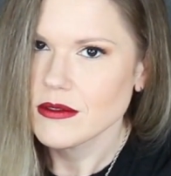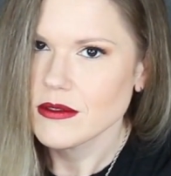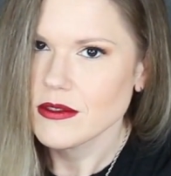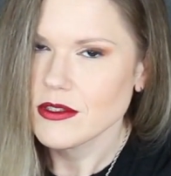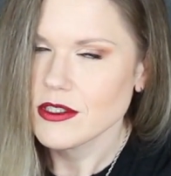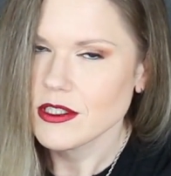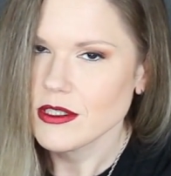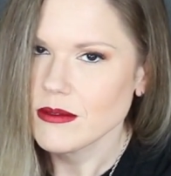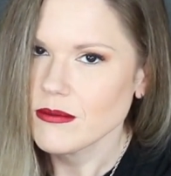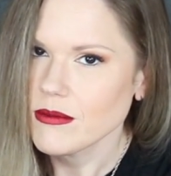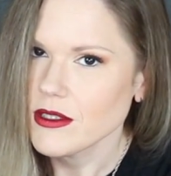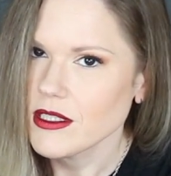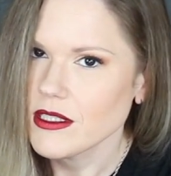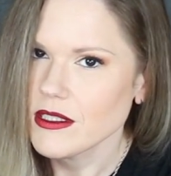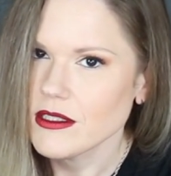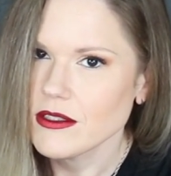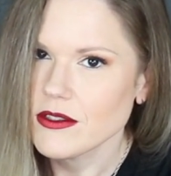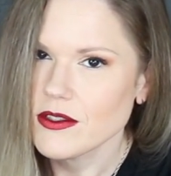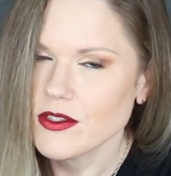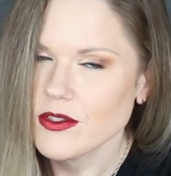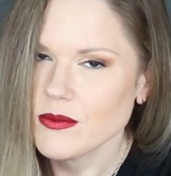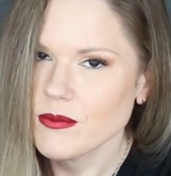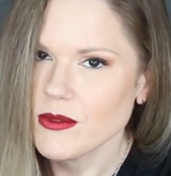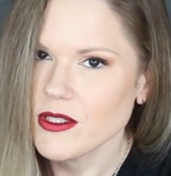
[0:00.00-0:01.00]
something
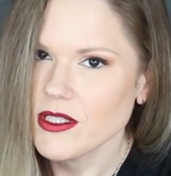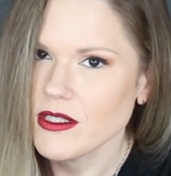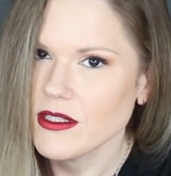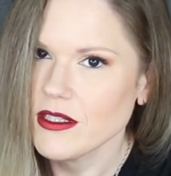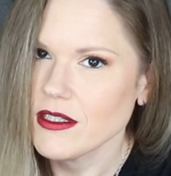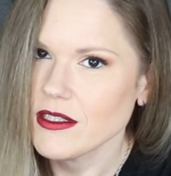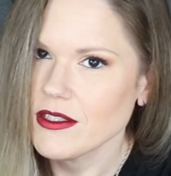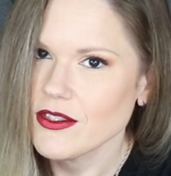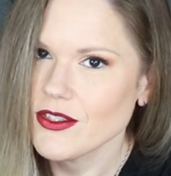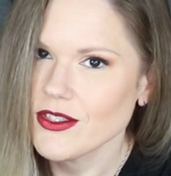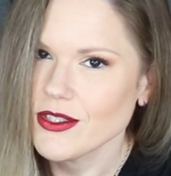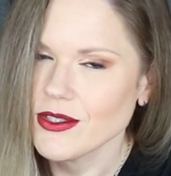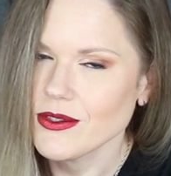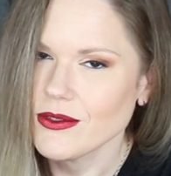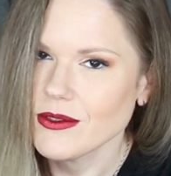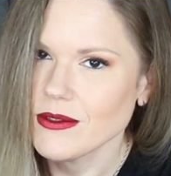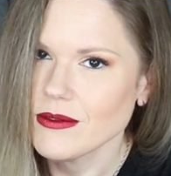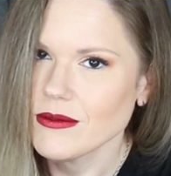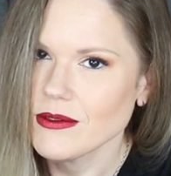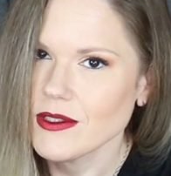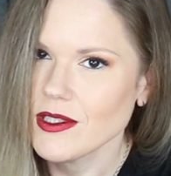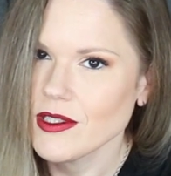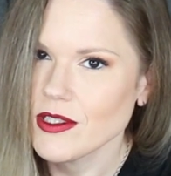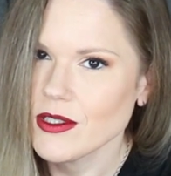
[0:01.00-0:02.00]
else, but not each other.
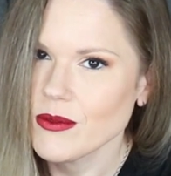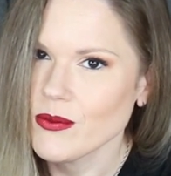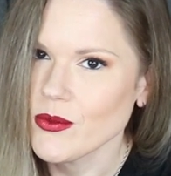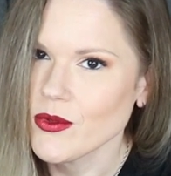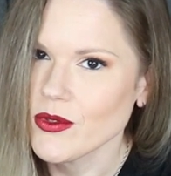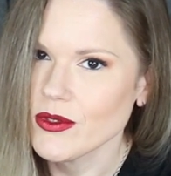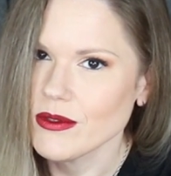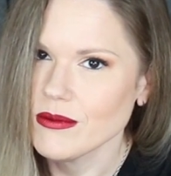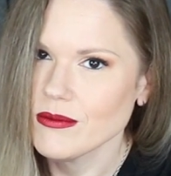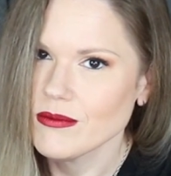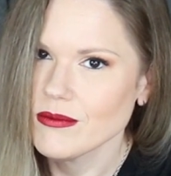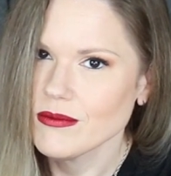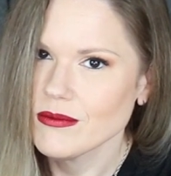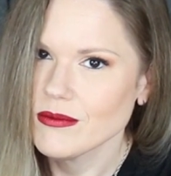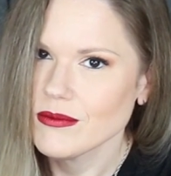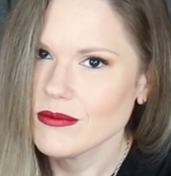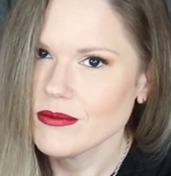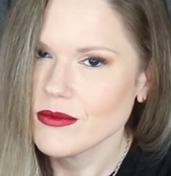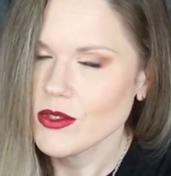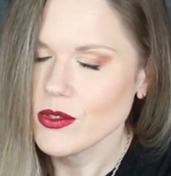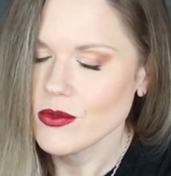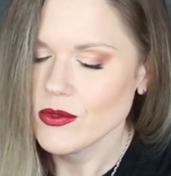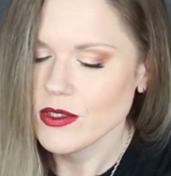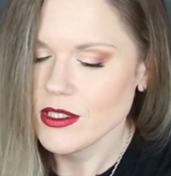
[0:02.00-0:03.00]
Not anymore.
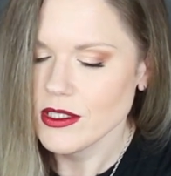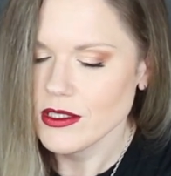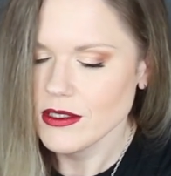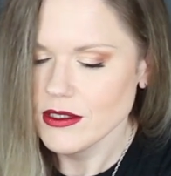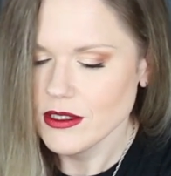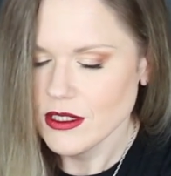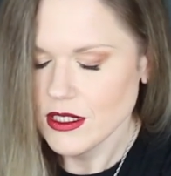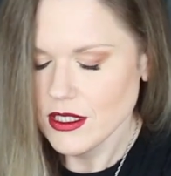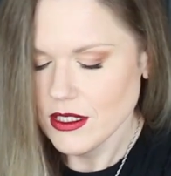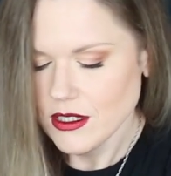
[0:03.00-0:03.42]
Okay?